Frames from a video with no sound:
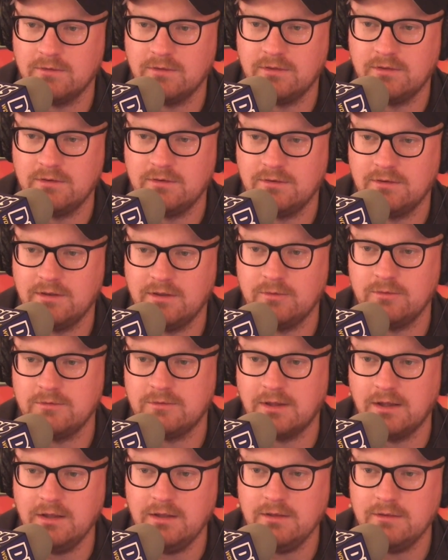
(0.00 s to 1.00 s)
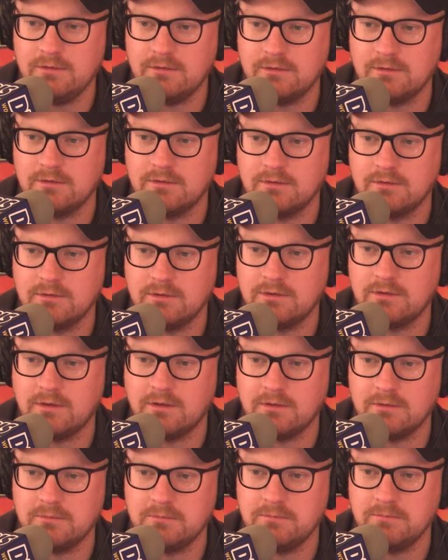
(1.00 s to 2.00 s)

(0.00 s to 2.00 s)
and mm-hmm. it was nice. It was. So,